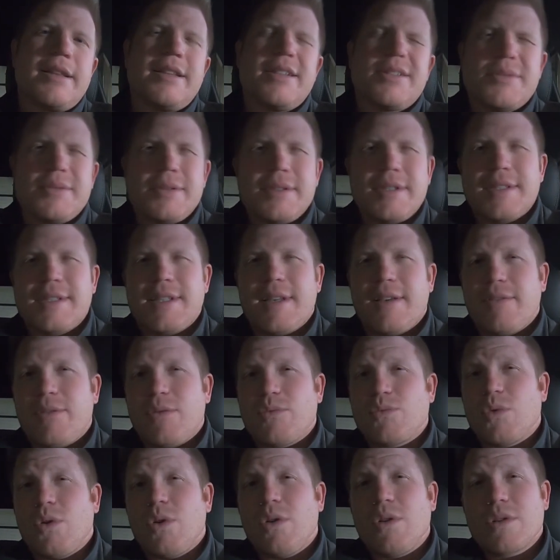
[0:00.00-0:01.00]
This one does have a
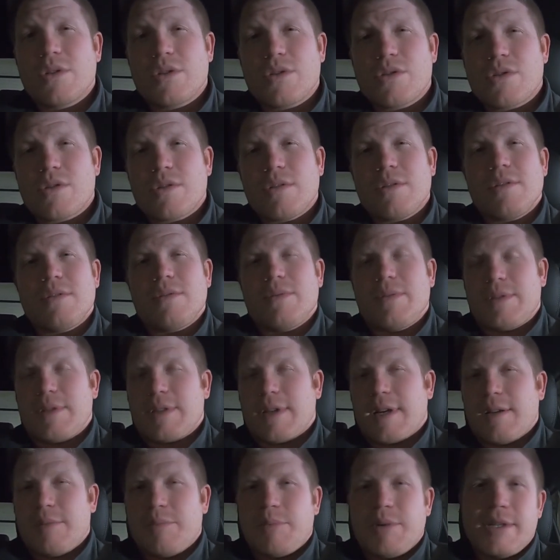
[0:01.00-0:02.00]
roll control,
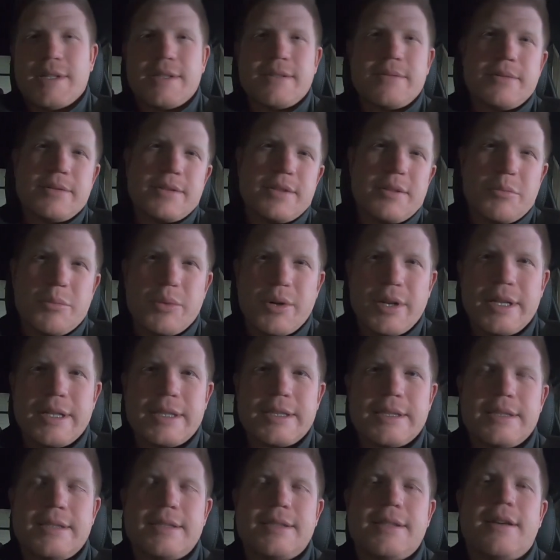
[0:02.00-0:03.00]
which kind of plays in with the
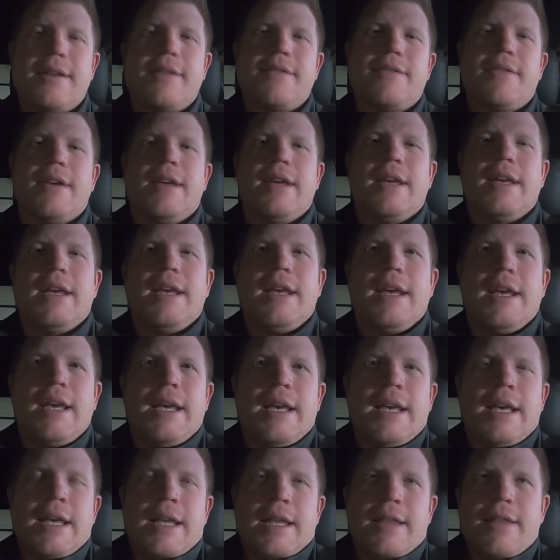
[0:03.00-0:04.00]
brakes and stuff,
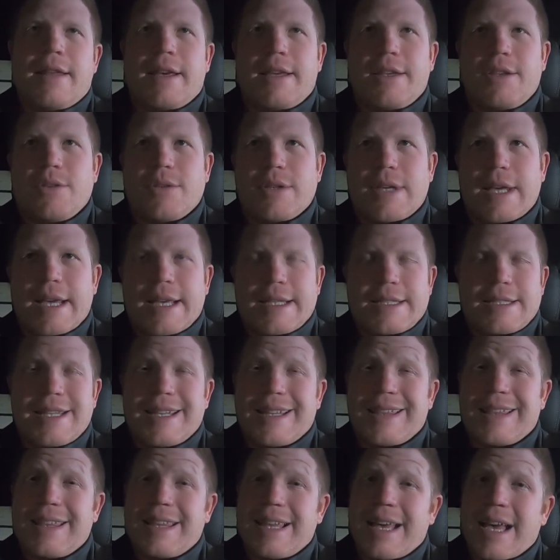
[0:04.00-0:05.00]
that you can't
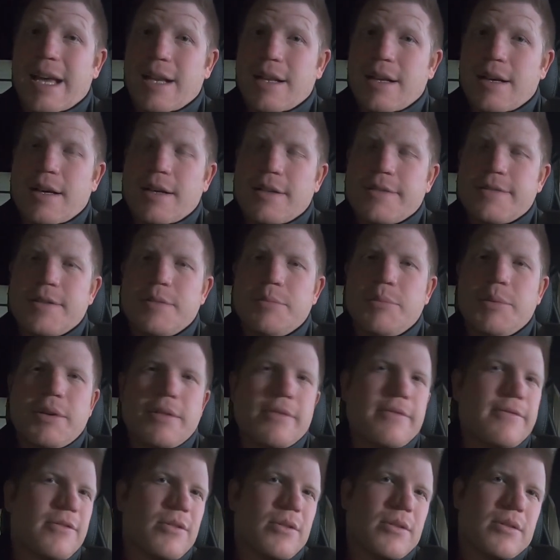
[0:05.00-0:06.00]
take that off, but
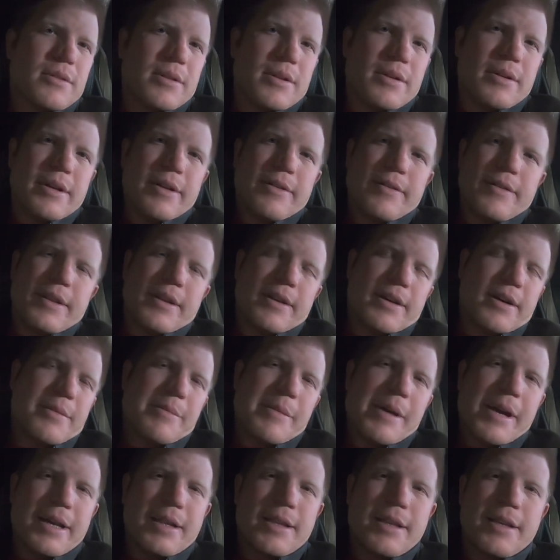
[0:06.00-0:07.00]
in 4Low everything
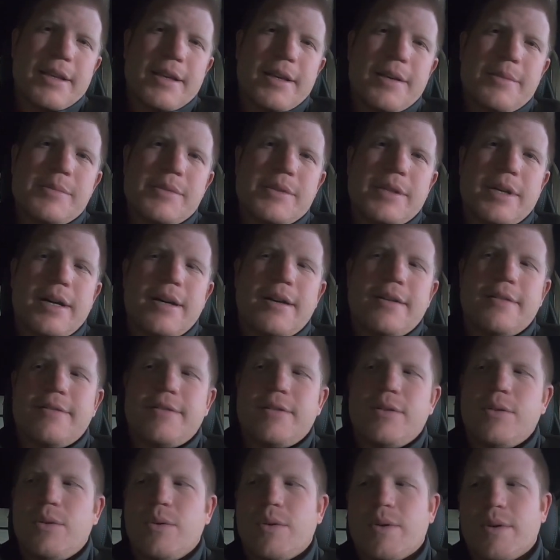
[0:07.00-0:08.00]
automatically comes
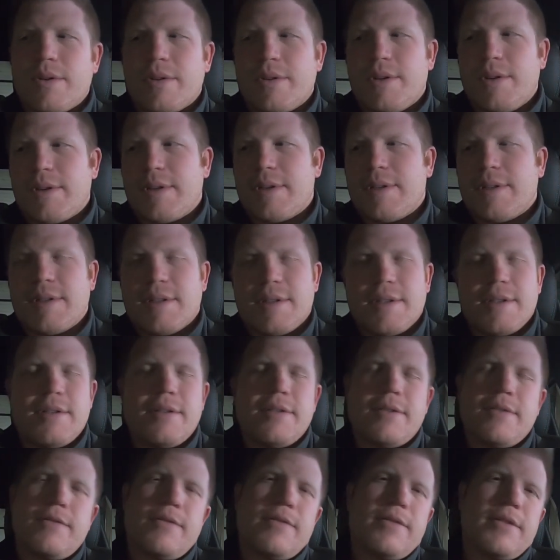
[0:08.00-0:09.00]
off, or you can
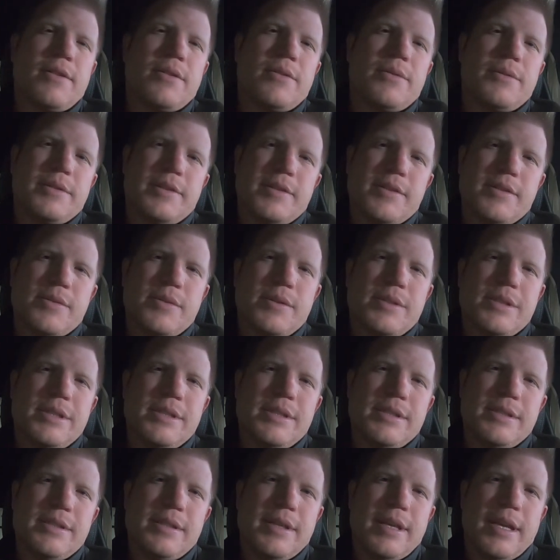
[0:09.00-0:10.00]
fiddle with the
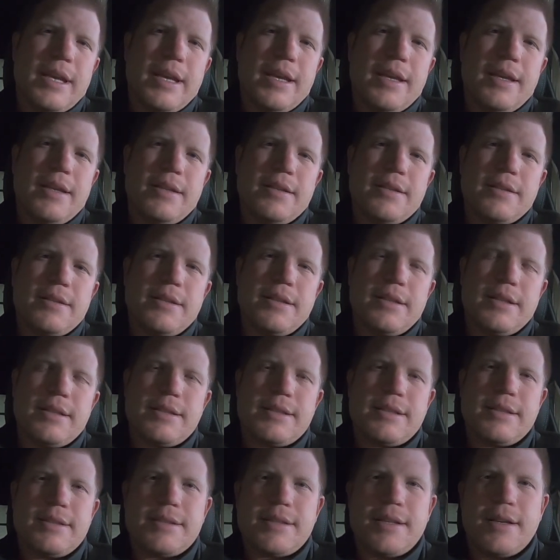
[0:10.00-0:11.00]
switches and get
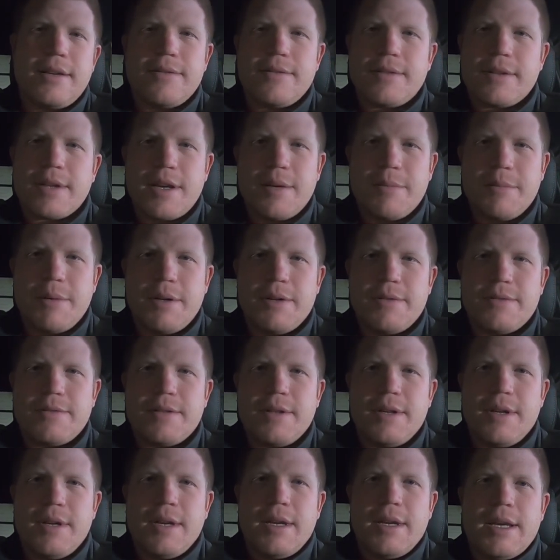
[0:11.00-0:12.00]
stuff to come off
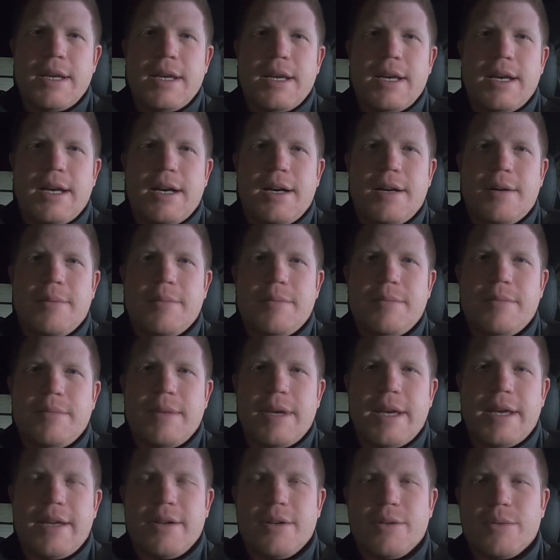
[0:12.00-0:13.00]

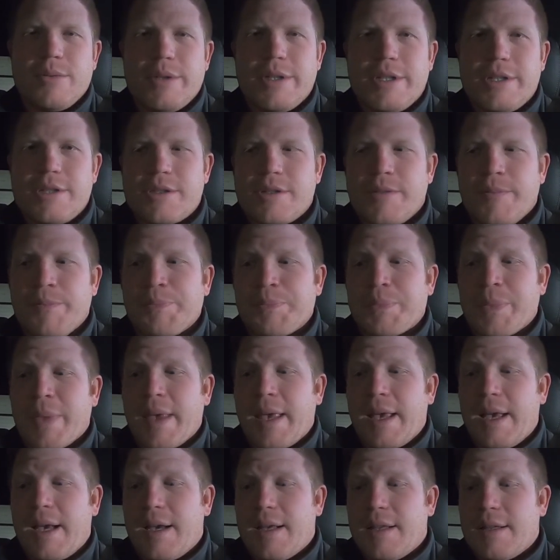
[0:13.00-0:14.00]
at your wish.
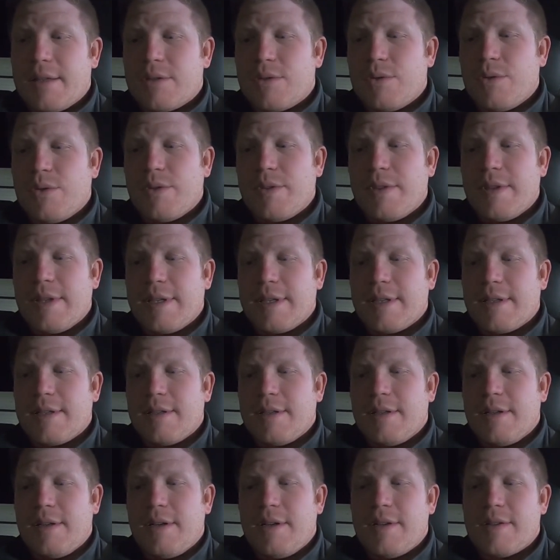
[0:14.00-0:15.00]
The cool
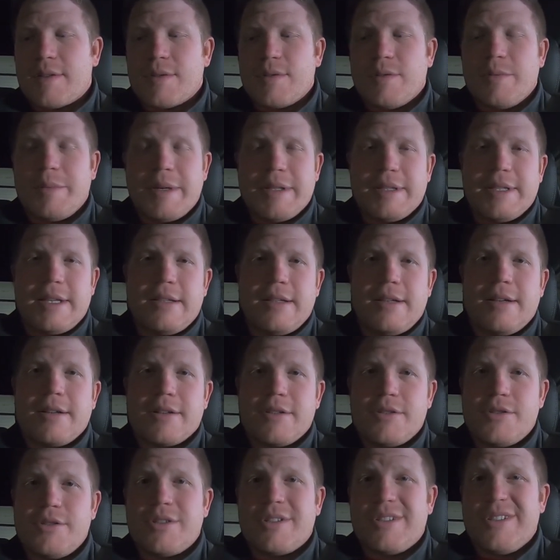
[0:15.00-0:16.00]
thing also about that
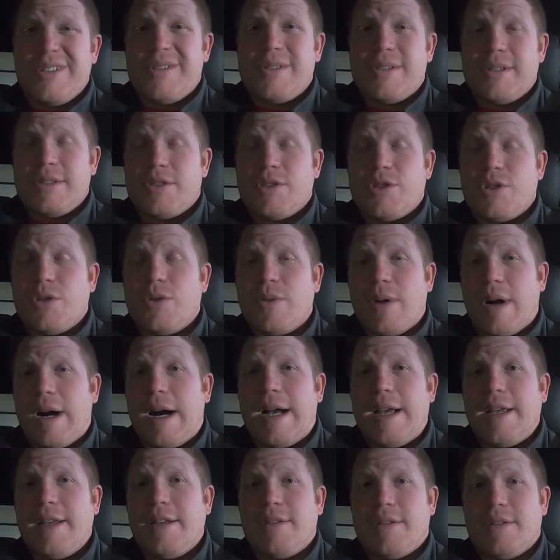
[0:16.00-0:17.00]
locker is you can use it in 2
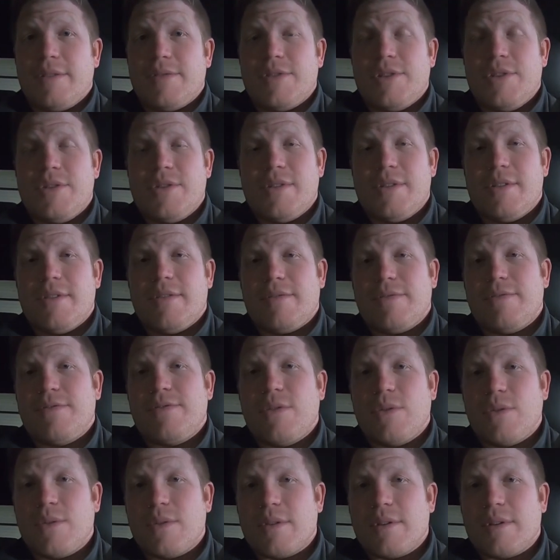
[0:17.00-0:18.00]
high, you don't have to use it in
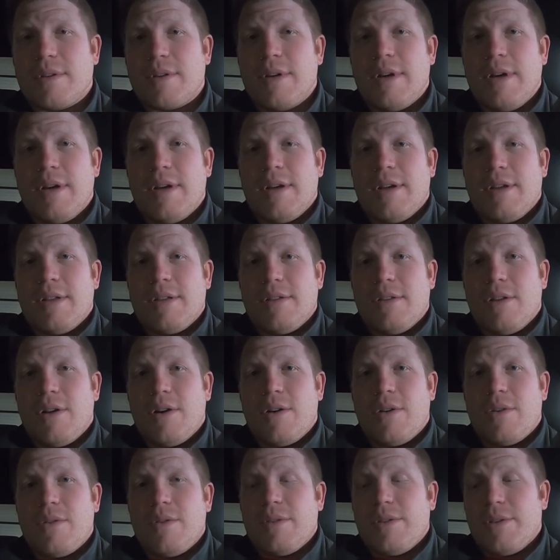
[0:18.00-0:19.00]

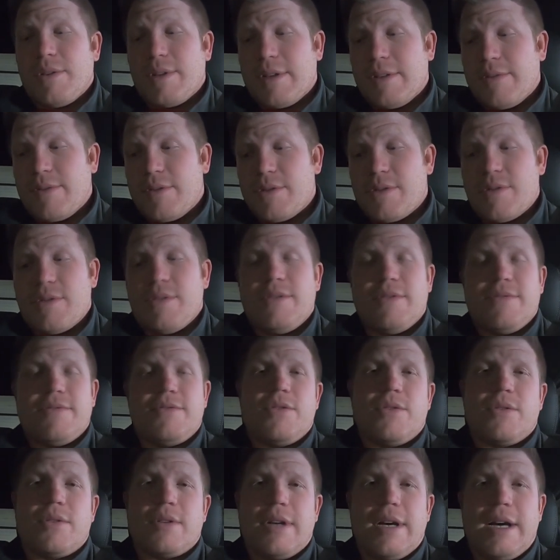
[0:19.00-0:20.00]
4Low, you can use it in
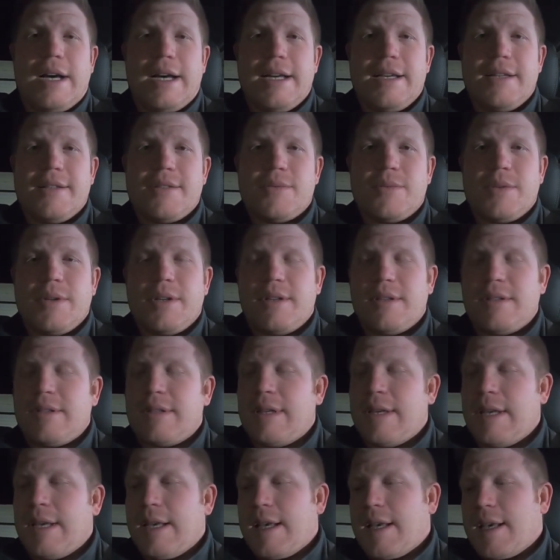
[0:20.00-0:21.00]
4 high as well.